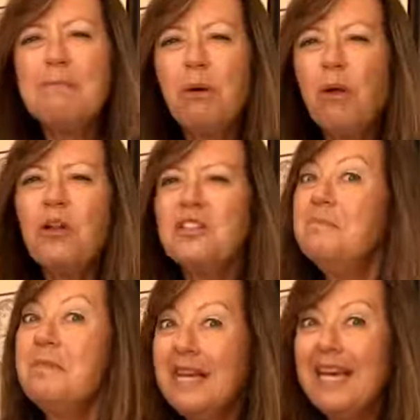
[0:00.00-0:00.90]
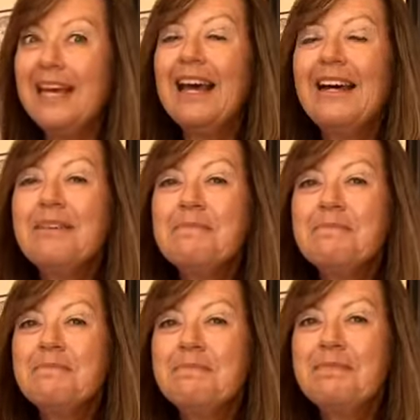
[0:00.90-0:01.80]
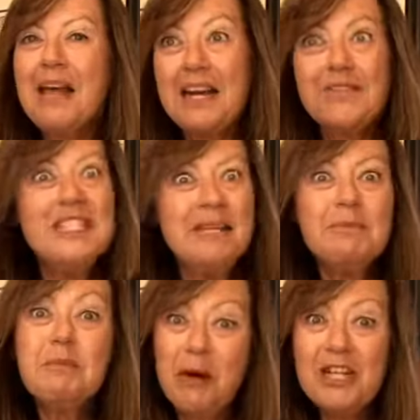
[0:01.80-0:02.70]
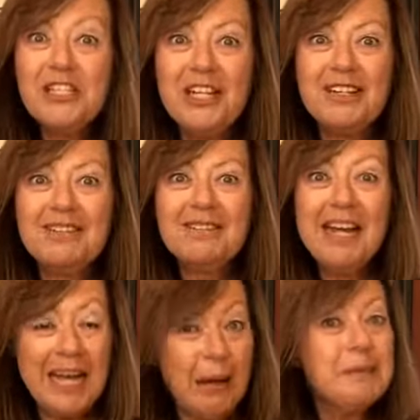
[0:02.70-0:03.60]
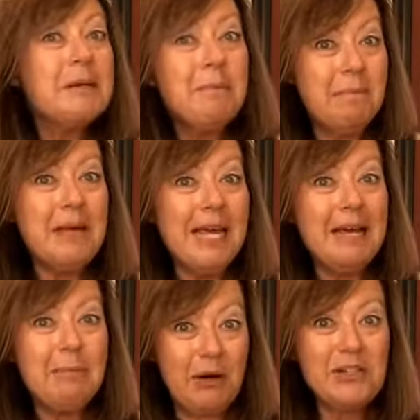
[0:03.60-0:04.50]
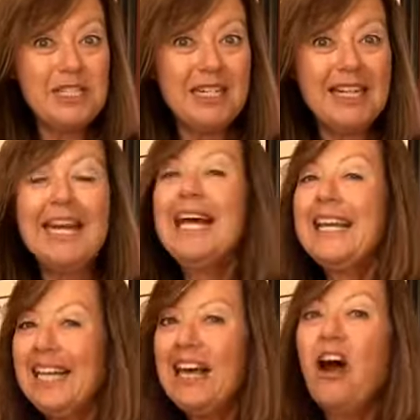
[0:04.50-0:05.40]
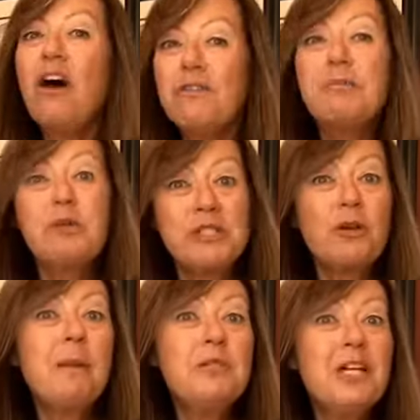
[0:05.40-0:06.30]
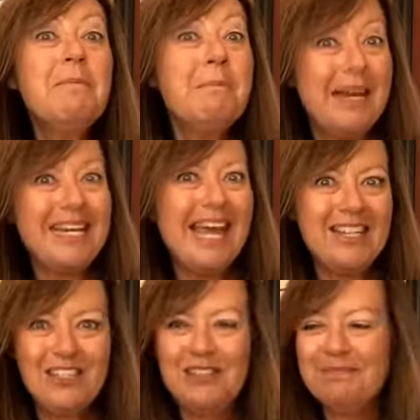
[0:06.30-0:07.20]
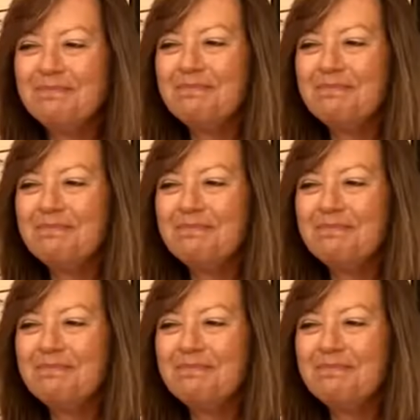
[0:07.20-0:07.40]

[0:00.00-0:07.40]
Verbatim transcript: pulled me out of a deep depression and helped me personally get off of prescription medication.